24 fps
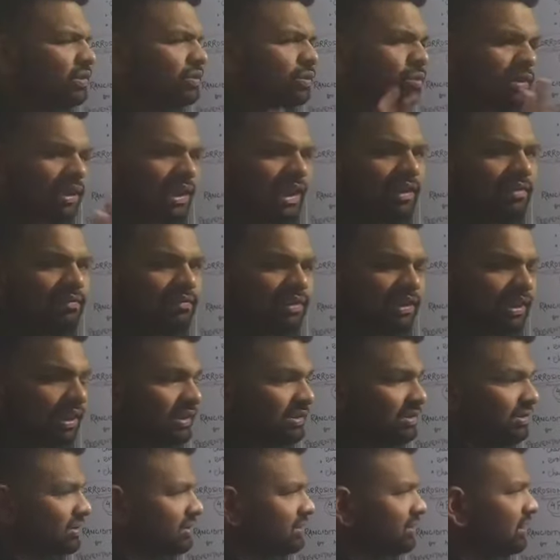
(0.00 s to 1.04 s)
We do
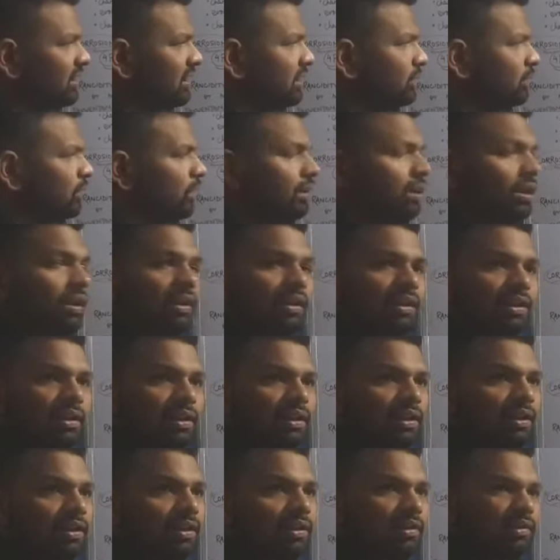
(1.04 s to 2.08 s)
galvanization and all.
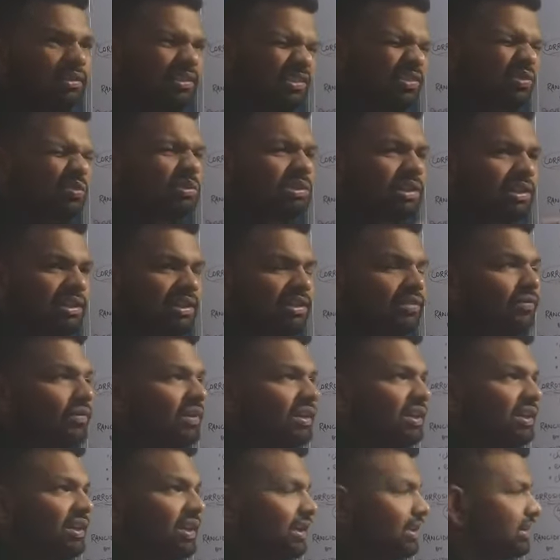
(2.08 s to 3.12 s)
Those are
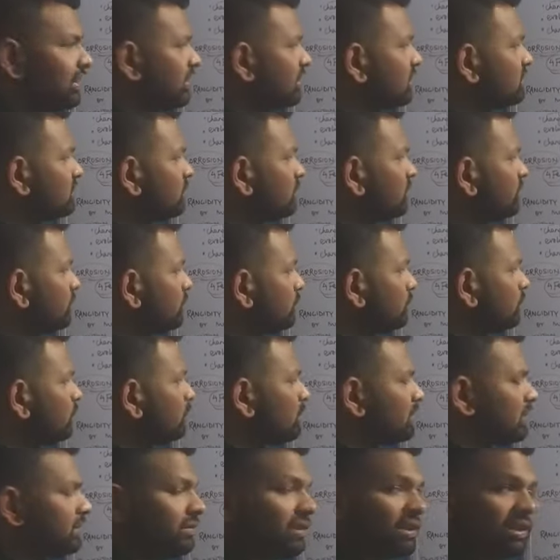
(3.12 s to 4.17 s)
different techniques of
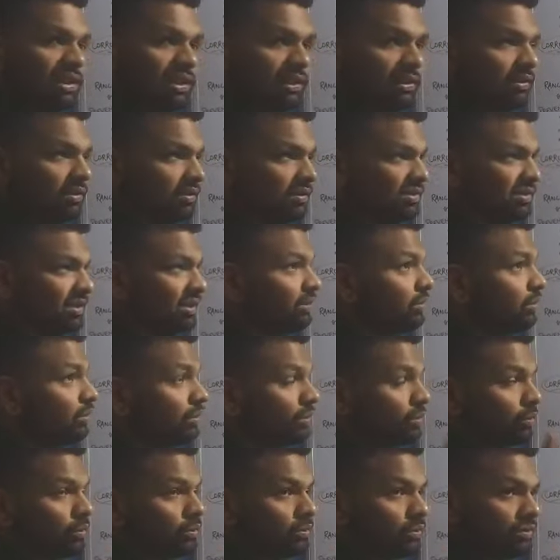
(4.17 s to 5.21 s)
preventing
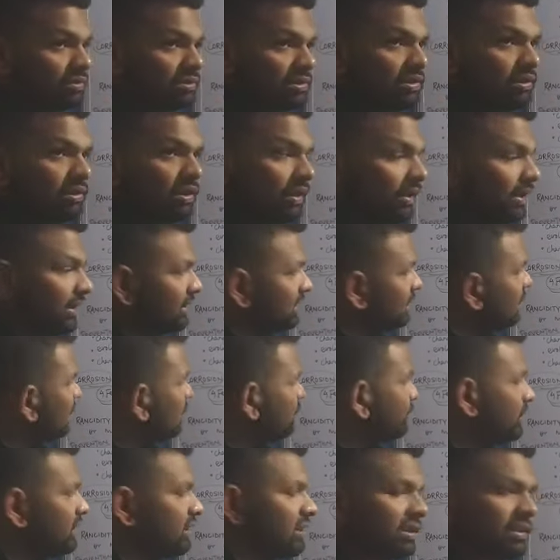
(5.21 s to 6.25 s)
rusting or corrosion
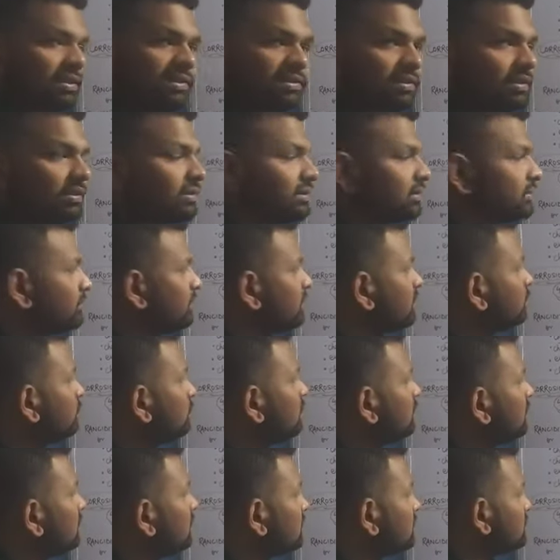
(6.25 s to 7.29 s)
that we'll discuss
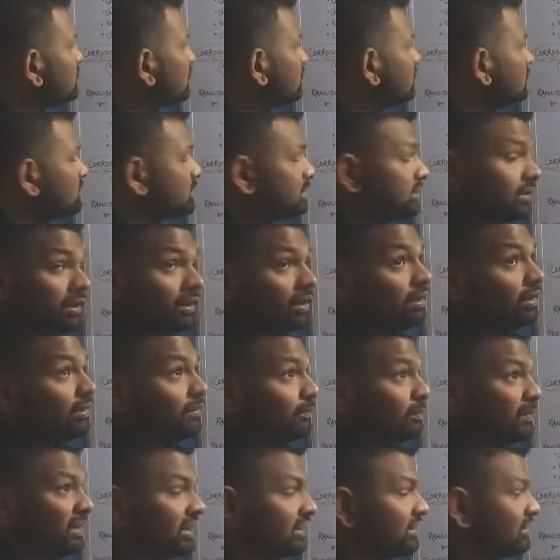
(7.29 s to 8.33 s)
when we'll discuss
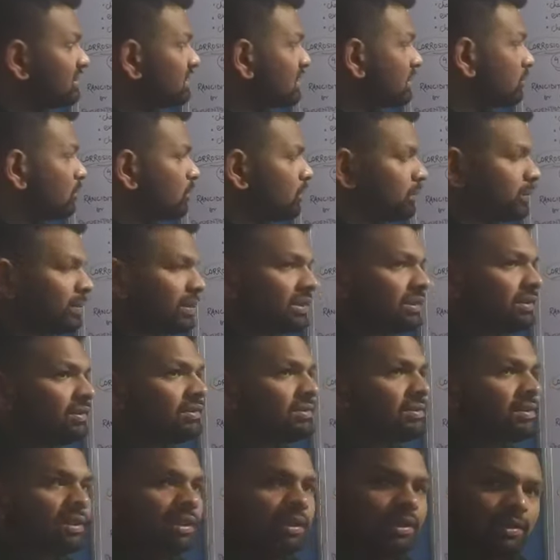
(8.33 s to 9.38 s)
metals and
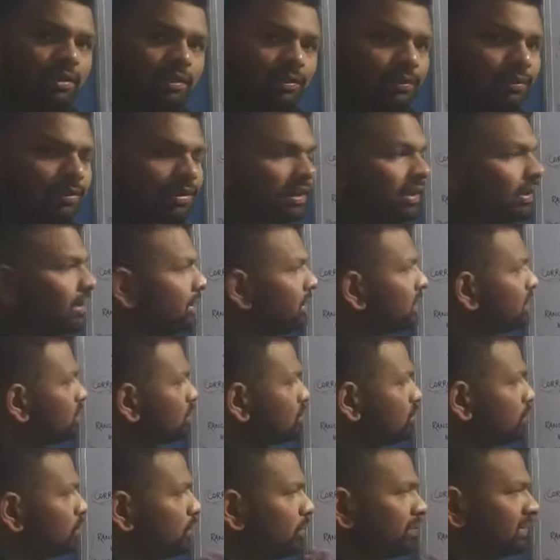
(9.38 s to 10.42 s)
non-metals. Okay,
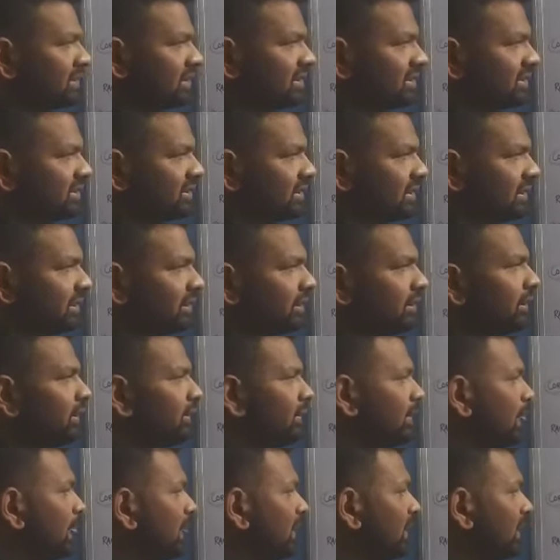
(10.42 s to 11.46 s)
so hope this is
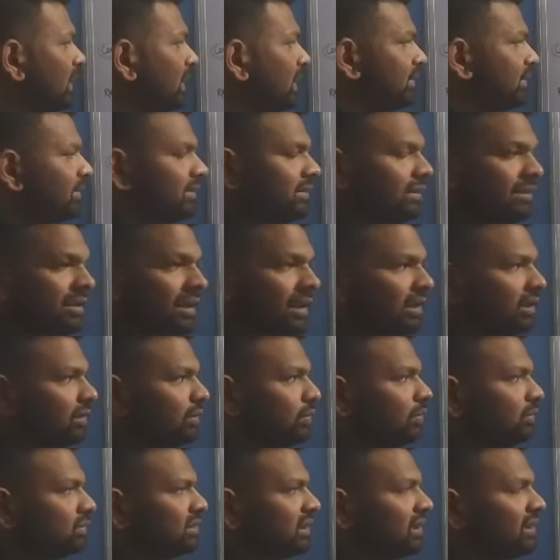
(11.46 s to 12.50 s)
clear. Hydrated
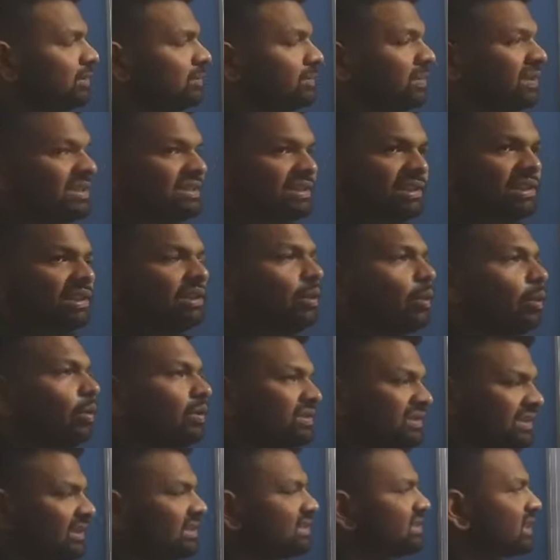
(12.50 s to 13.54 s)
iron oxide. Basically,
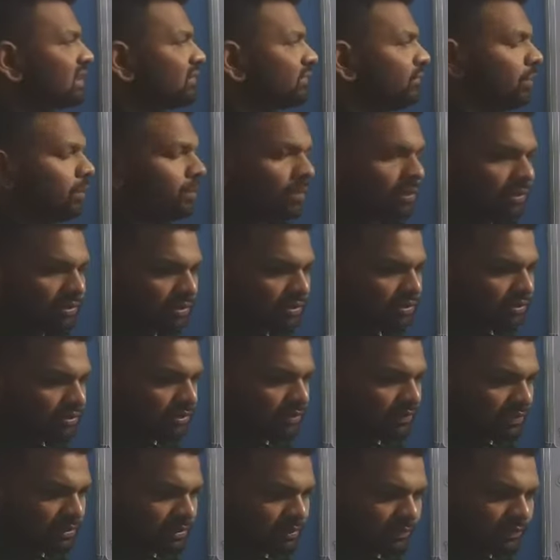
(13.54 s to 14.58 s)
oxides are formed on
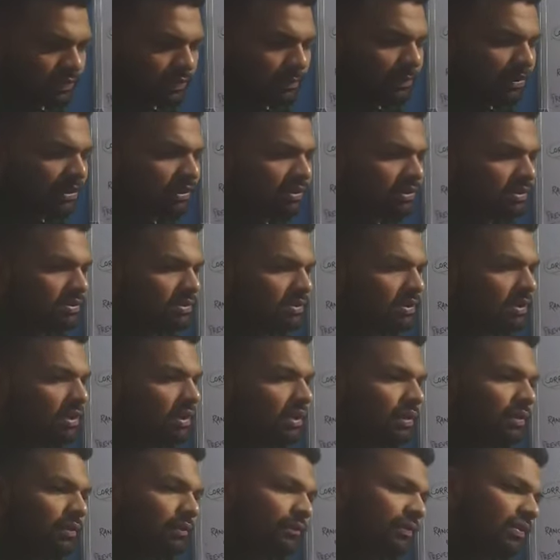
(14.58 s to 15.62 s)
the surface of the
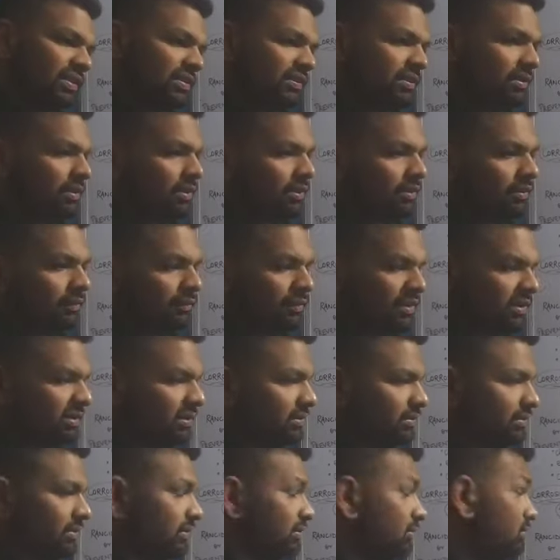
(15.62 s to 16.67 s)
metals, which
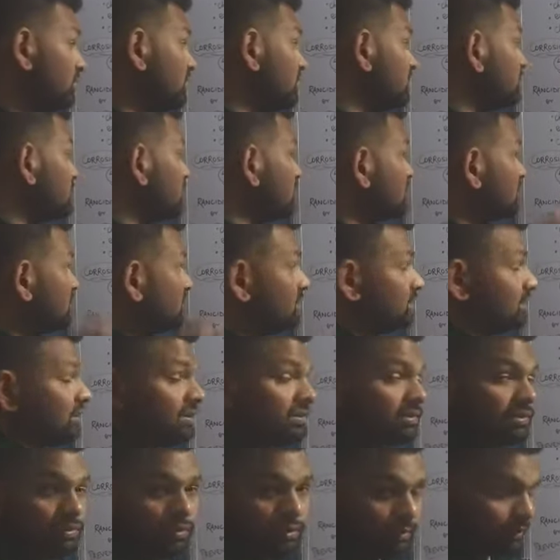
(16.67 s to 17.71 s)
results
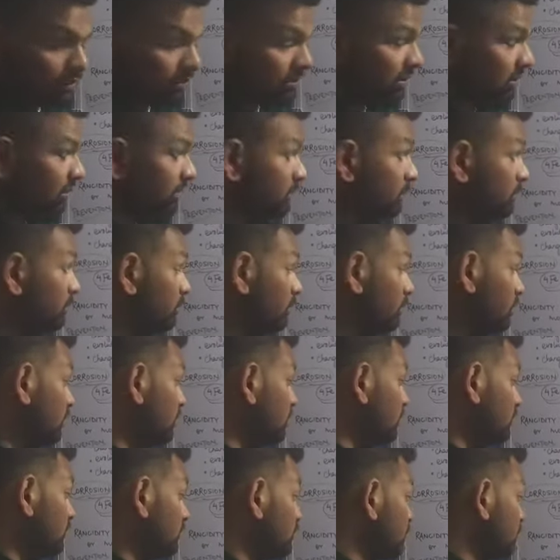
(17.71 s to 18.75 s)
in this corrosion
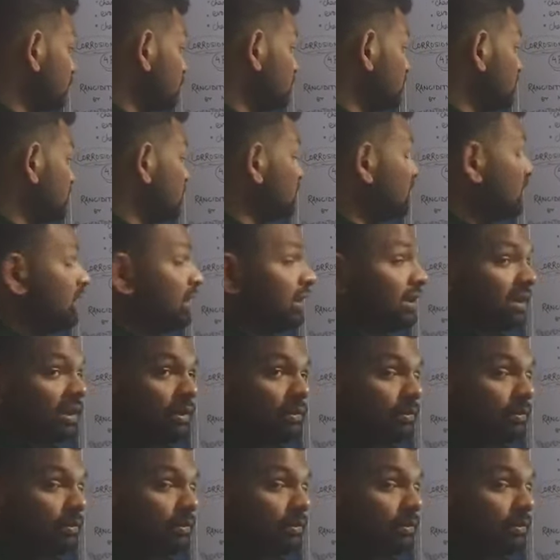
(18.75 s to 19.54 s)
process.